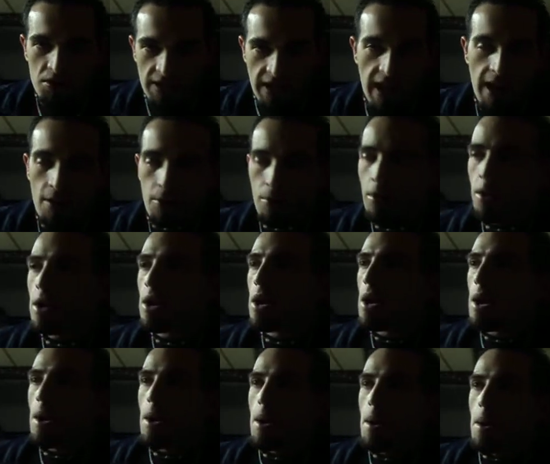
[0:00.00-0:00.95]
down,
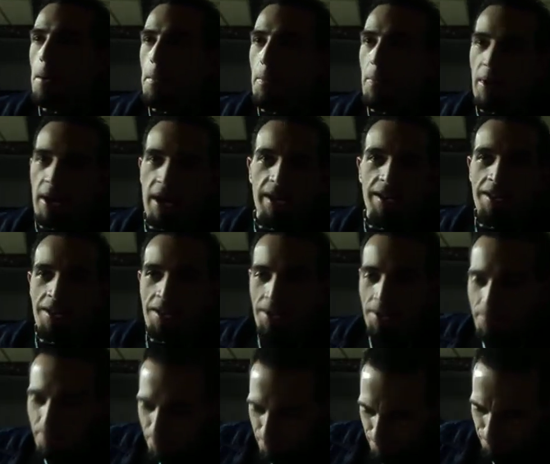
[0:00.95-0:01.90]
but
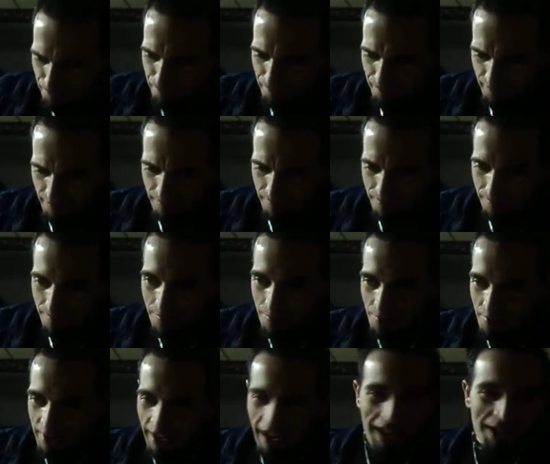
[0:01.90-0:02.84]

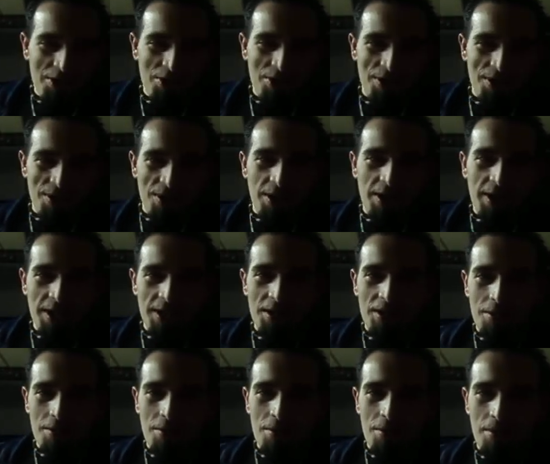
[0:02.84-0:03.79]
when you actually look
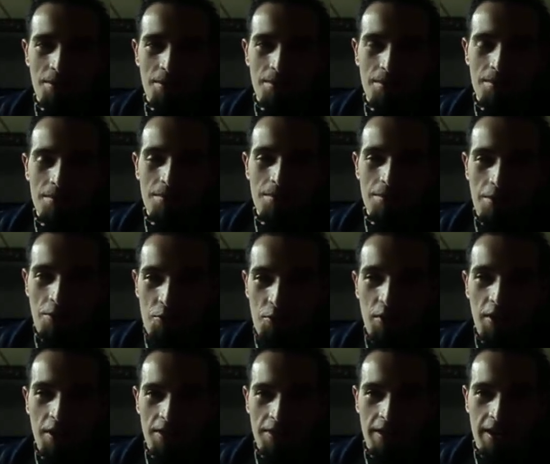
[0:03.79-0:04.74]
at the
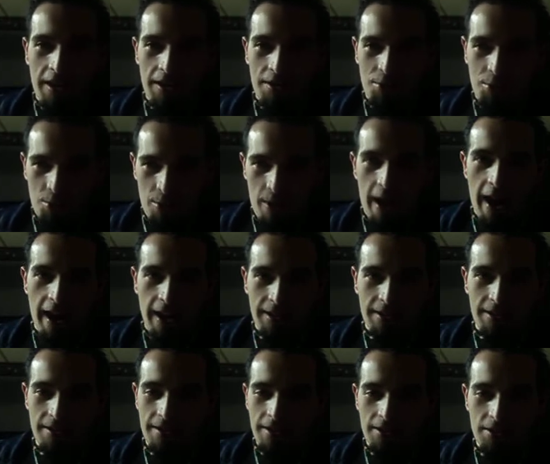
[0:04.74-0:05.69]
thing that
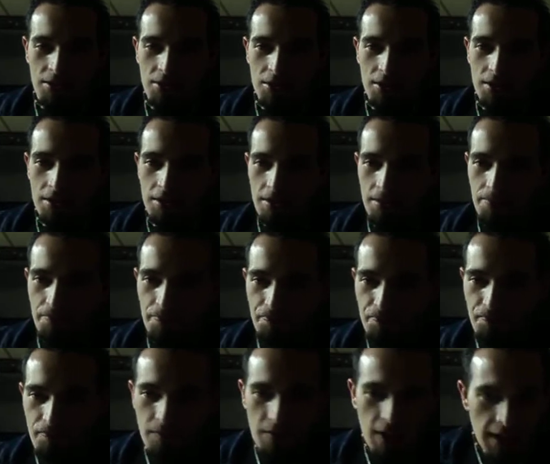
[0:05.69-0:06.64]
cracked,
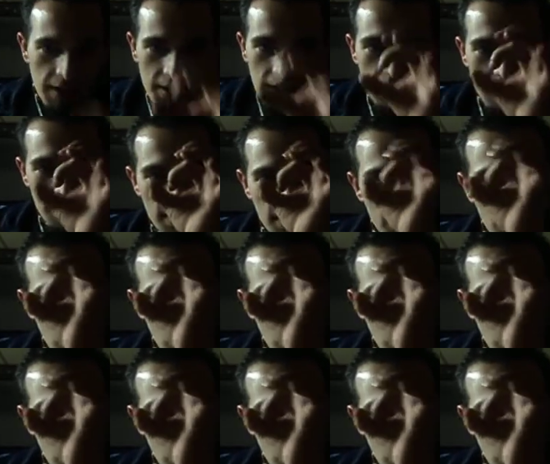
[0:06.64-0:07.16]
it's got this